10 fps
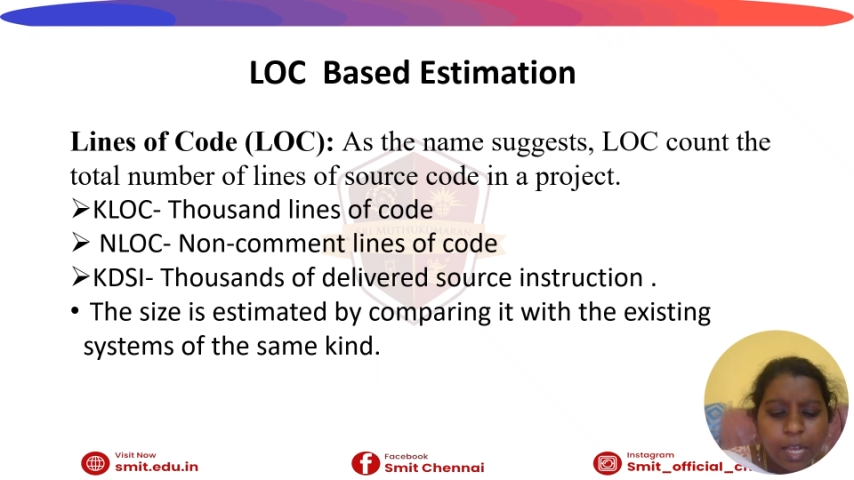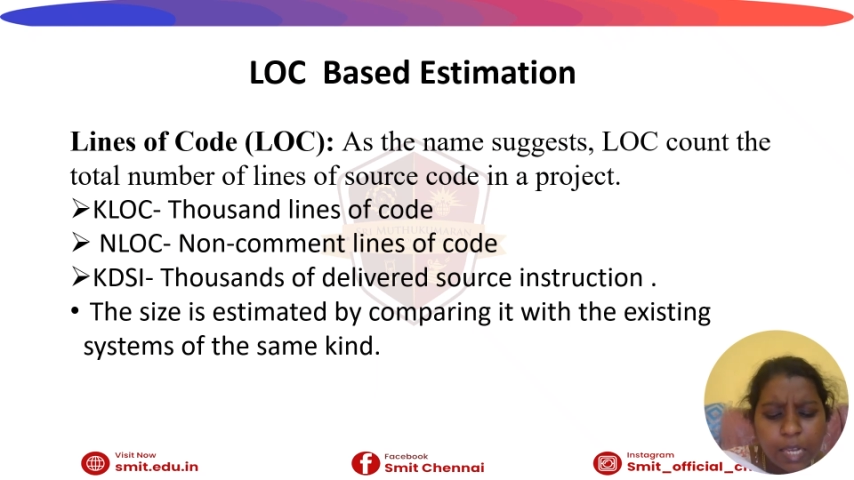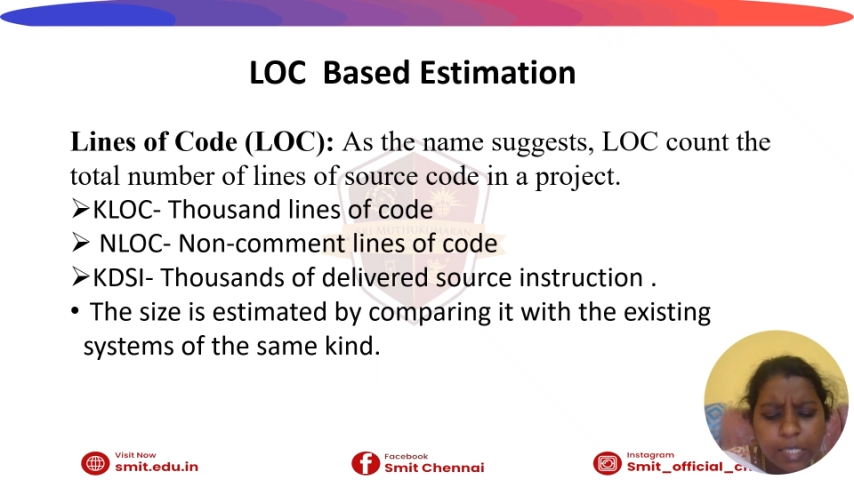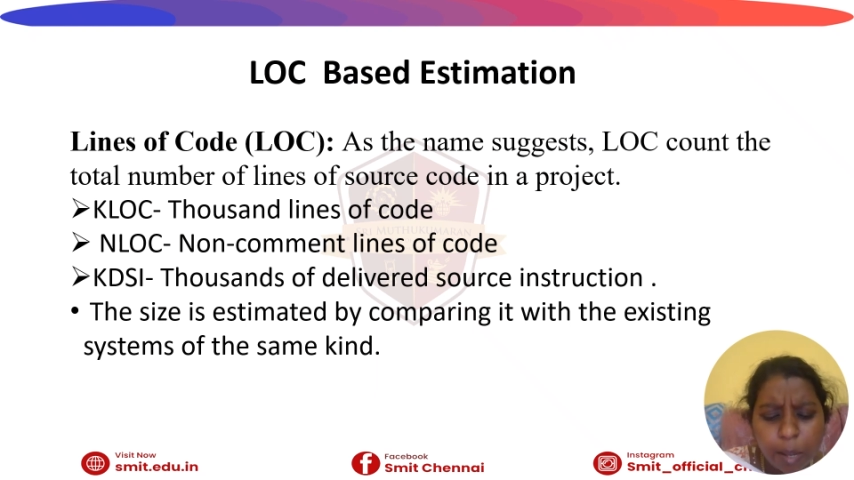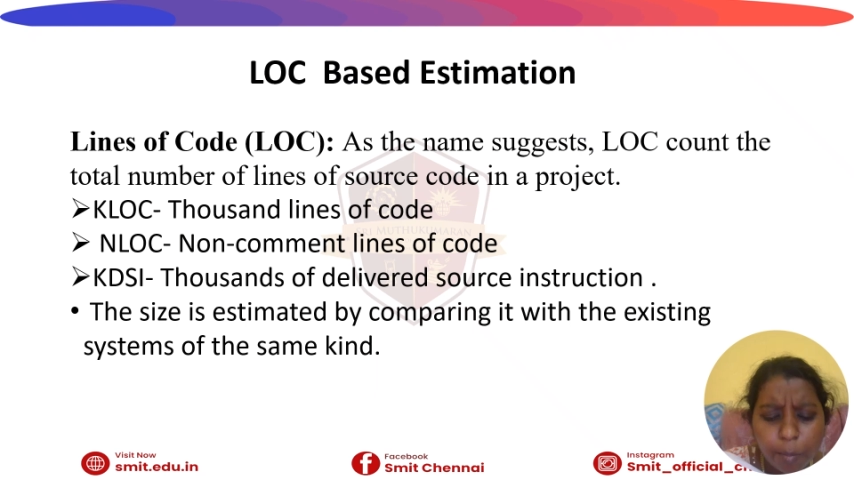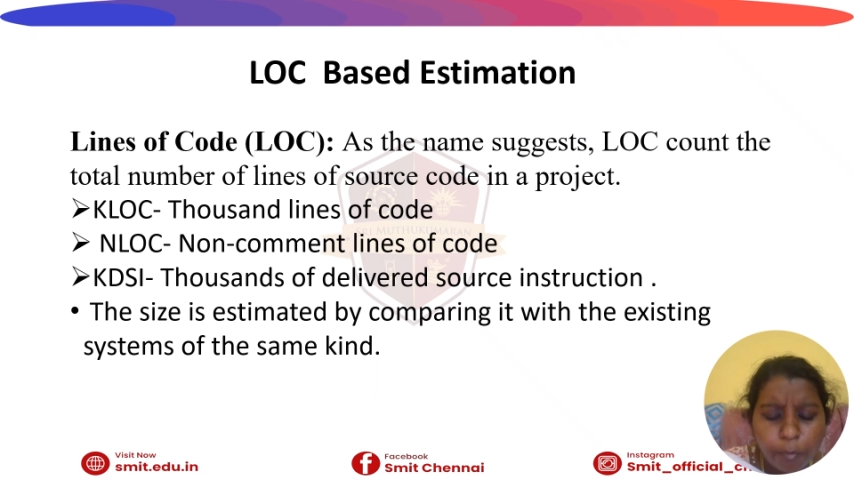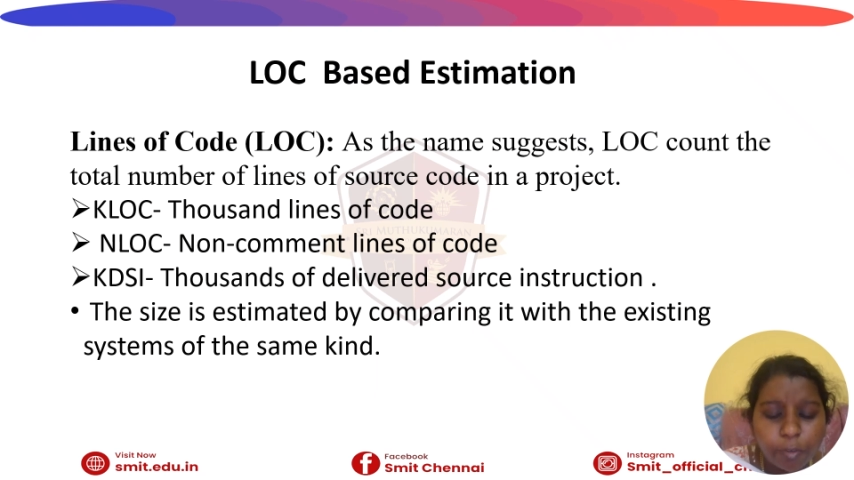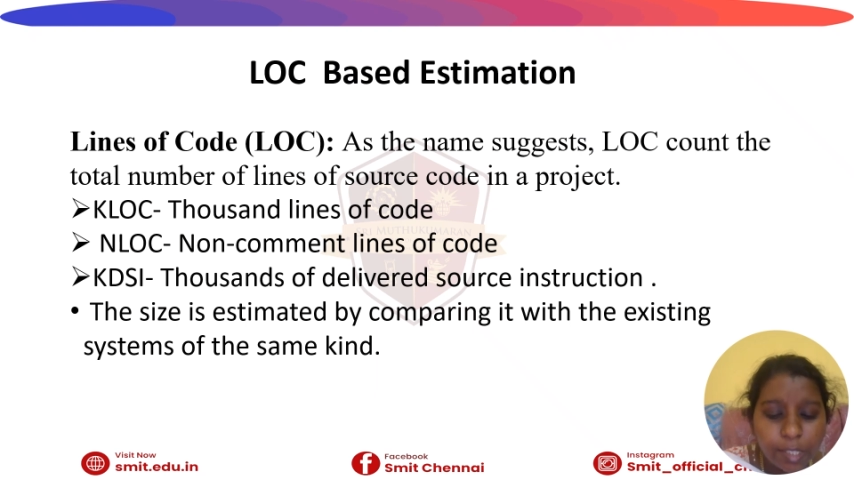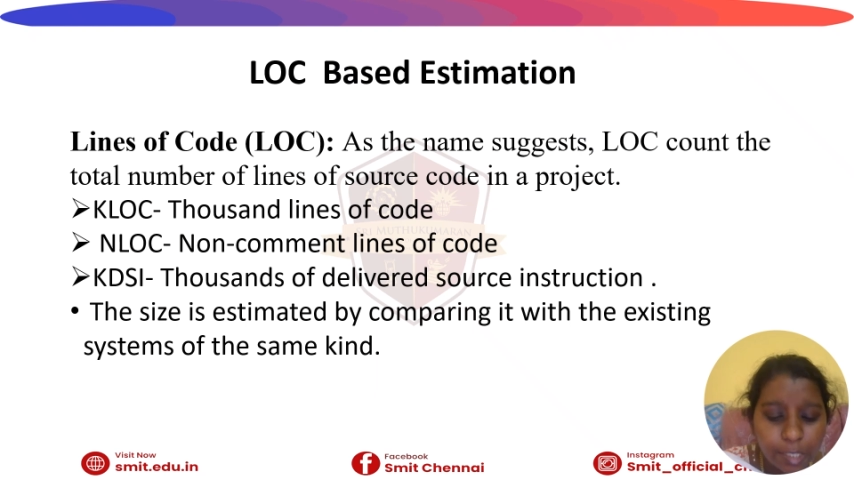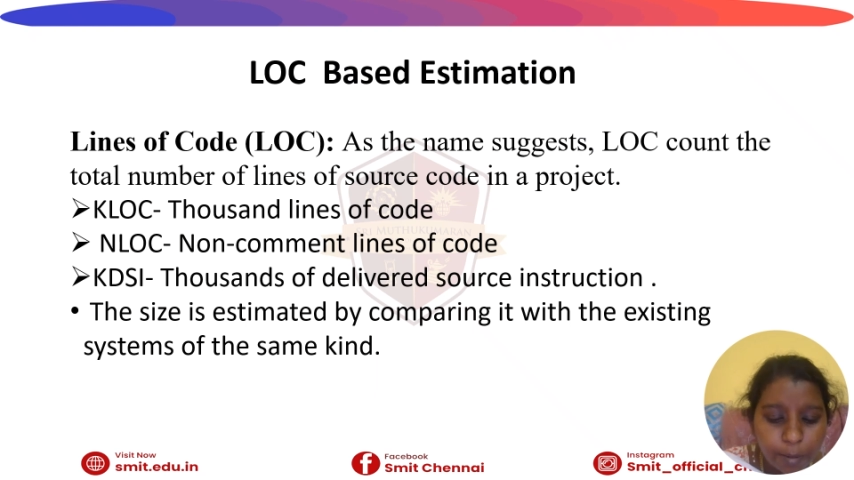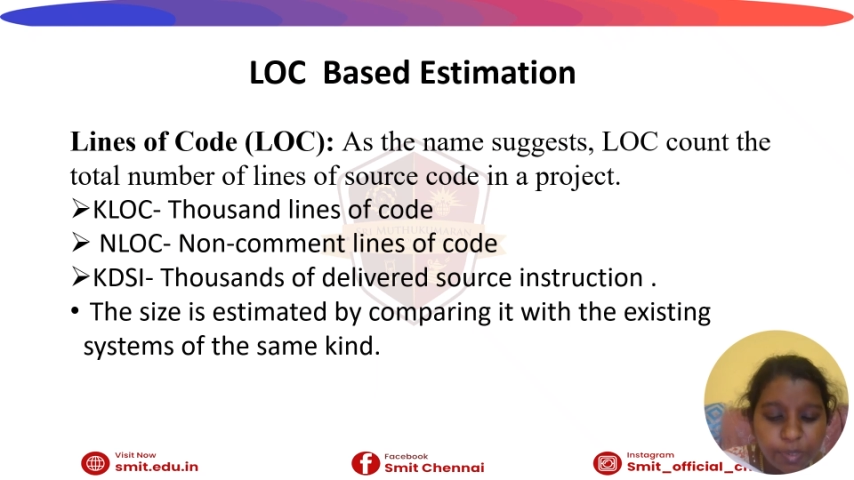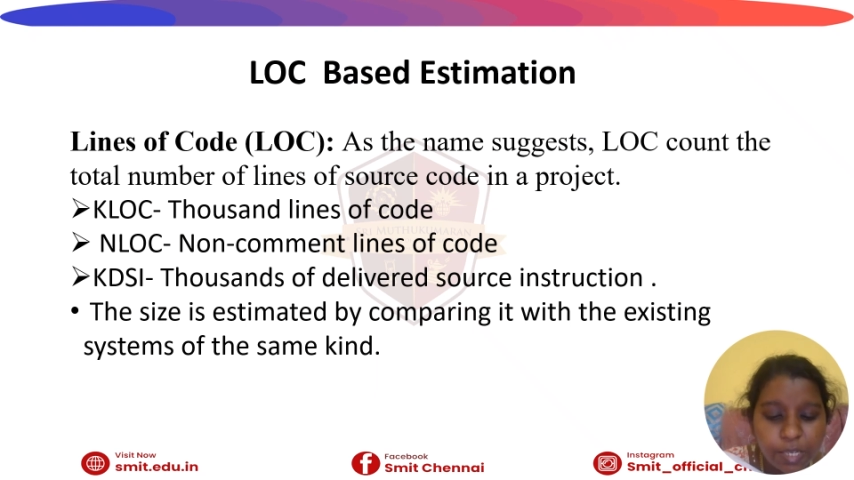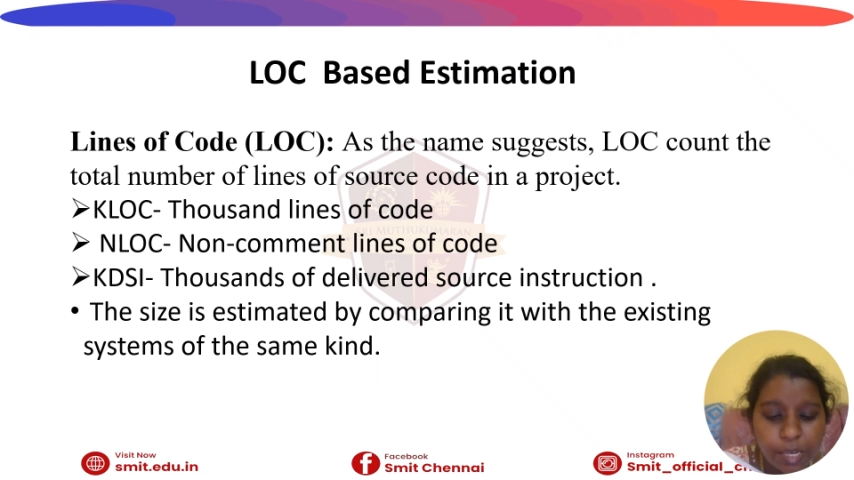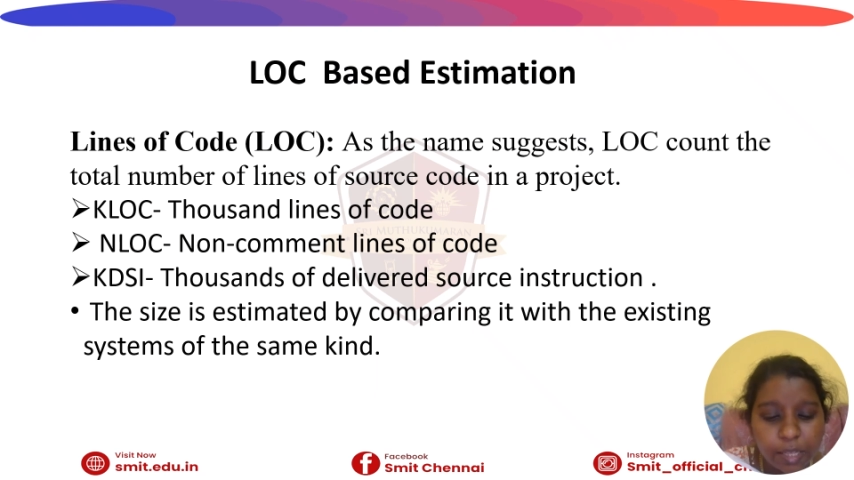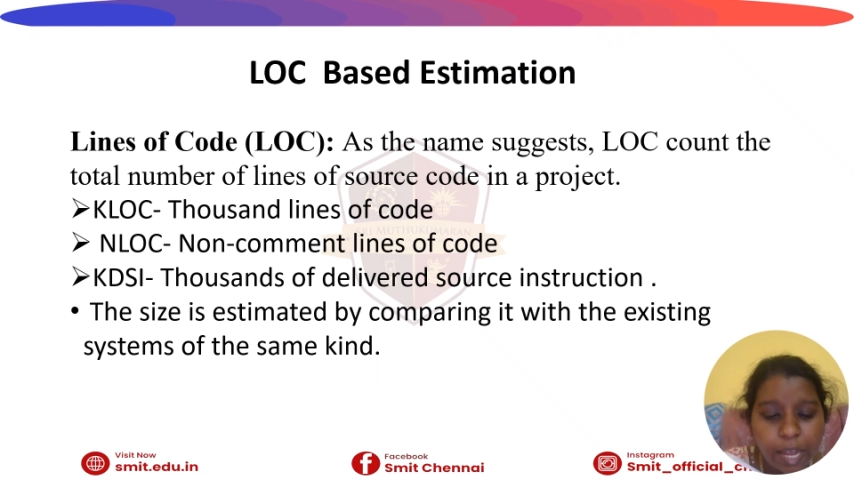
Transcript: Some of the steps in